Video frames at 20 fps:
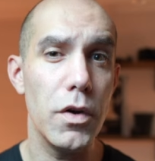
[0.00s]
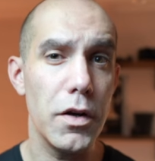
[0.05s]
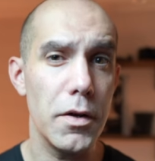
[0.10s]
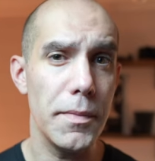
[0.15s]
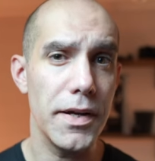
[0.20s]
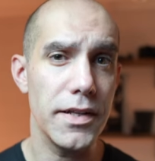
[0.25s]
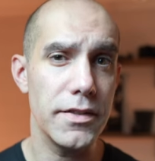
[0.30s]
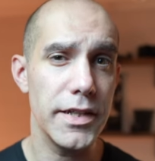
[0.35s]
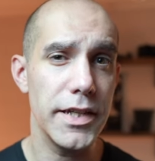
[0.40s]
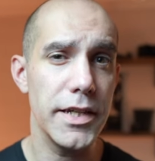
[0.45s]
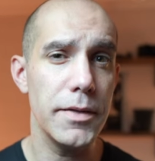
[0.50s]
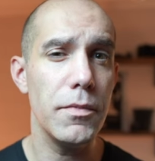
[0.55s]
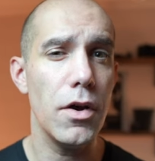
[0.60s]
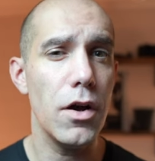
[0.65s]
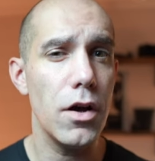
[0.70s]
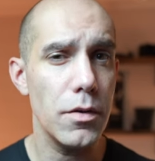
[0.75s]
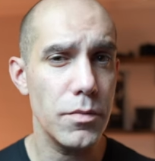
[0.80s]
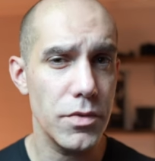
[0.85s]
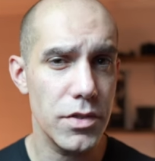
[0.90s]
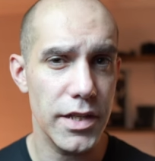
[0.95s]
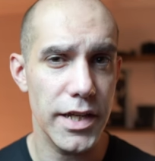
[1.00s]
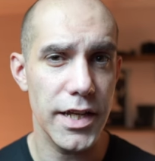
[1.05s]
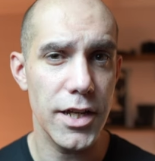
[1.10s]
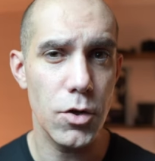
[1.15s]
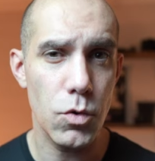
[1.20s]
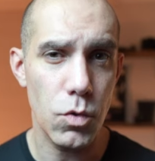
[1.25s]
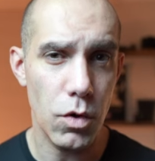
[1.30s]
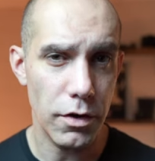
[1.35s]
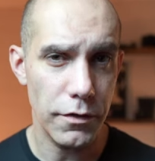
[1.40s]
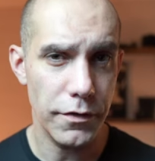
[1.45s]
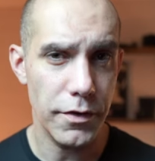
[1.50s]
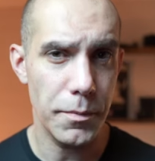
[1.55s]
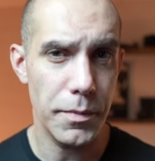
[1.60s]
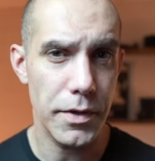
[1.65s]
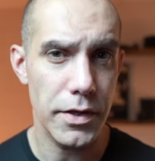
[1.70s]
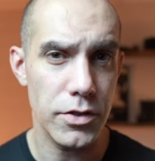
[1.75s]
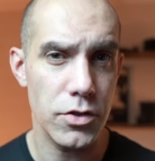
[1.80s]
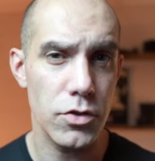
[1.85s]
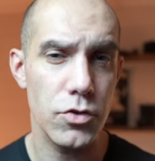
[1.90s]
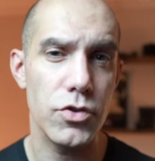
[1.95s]
Welcome back team, I'm Steve, qualified
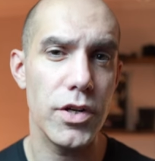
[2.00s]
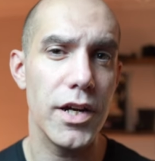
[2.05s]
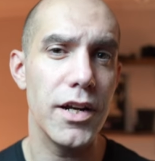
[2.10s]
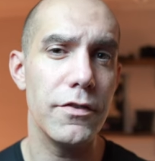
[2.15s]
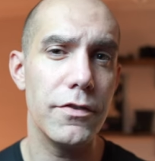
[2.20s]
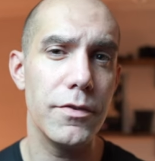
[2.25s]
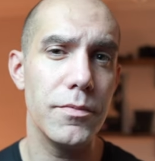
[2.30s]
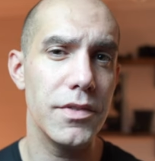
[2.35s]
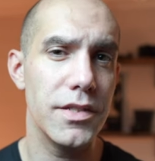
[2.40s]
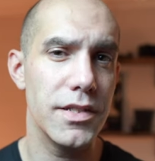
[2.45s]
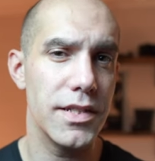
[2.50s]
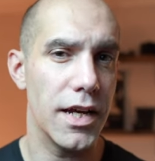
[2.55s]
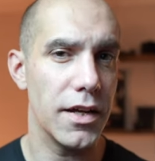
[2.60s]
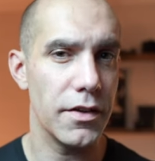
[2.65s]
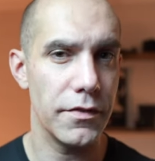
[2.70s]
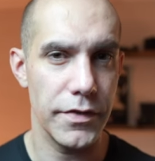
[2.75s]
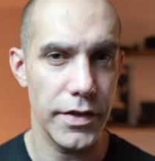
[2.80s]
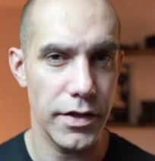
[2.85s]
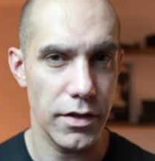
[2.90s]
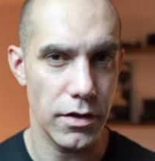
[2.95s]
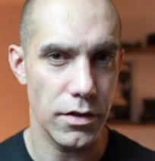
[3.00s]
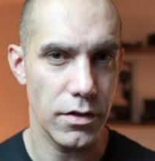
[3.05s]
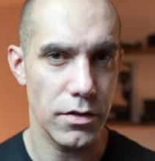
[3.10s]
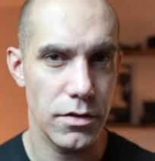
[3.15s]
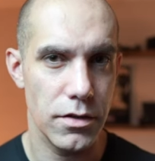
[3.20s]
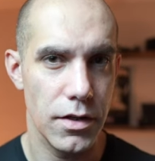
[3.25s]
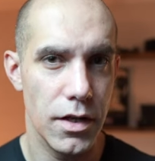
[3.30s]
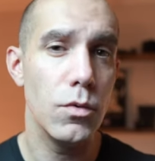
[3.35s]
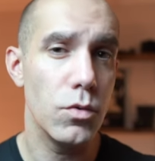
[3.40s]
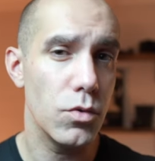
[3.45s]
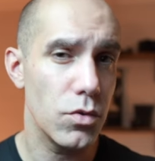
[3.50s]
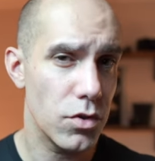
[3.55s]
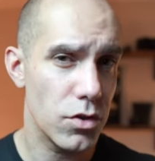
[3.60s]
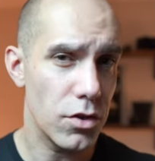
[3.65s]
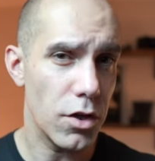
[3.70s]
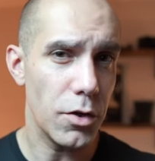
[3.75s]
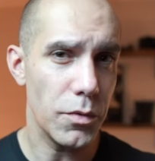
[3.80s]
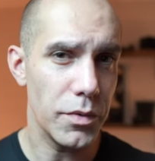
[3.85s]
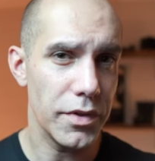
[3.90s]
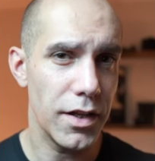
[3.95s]
personal trainer from Stag Fitness. We'll
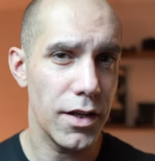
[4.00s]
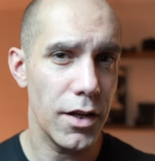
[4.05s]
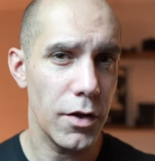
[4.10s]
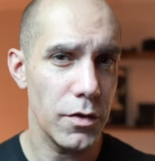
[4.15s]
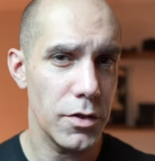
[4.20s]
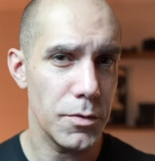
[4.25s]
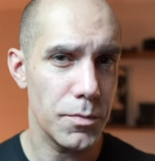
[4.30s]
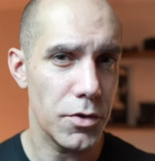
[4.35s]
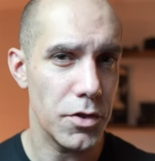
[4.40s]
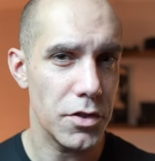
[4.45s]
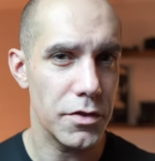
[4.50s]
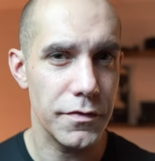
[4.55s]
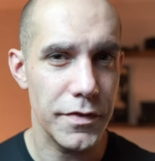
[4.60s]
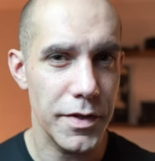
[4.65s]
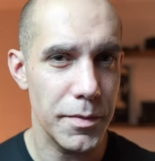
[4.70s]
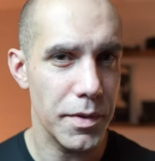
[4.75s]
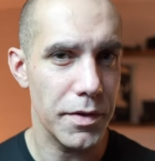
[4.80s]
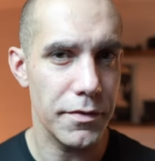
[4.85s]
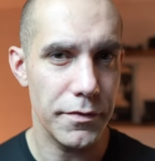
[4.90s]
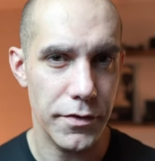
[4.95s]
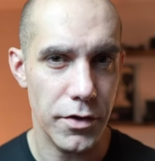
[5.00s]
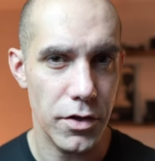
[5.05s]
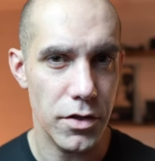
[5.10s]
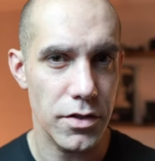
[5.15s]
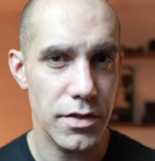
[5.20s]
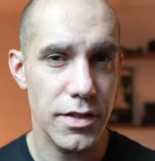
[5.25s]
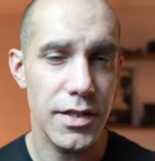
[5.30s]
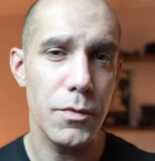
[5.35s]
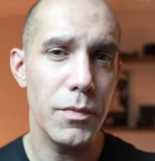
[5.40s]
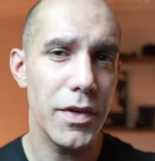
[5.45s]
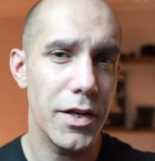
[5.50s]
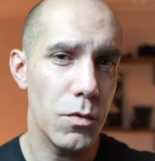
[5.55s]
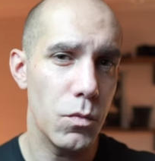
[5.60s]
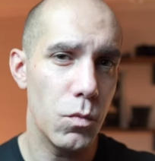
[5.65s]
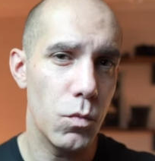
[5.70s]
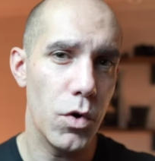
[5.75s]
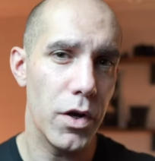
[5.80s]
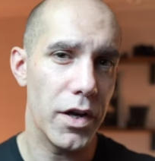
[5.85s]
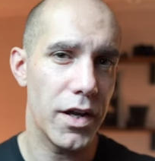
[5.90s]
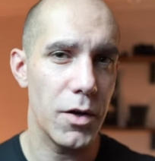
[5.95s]
start with the lowest priced Fitbit first, then we
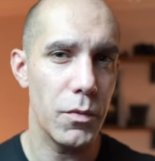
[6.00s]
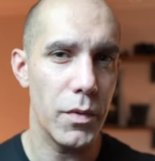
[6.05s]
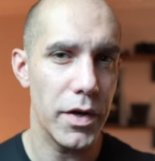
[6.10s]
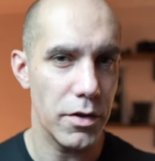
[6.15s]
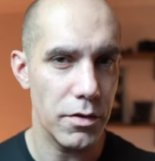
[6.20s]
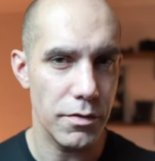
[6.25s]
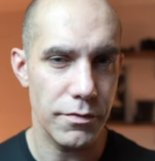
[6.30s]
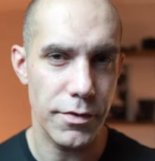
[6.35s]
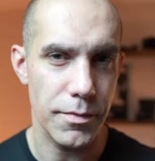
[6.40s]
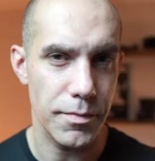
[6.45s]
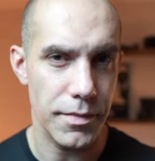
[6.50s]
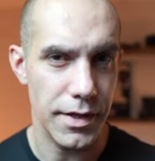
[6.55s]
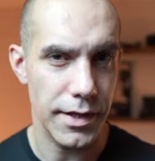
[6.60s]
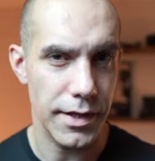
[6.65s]
can work our way up from